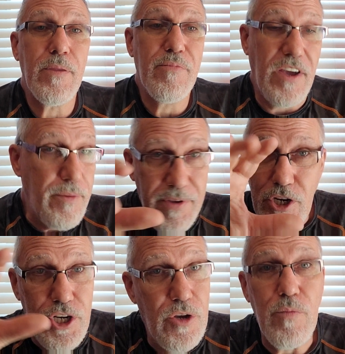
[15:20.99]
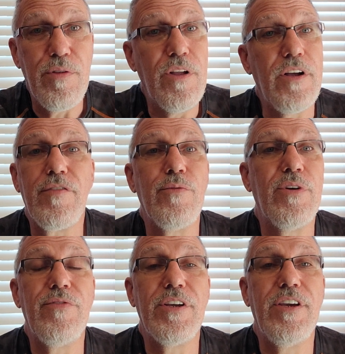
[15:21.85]
type in Shield Plus or
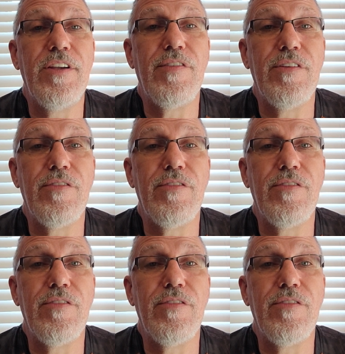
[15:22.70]
whatever the case is.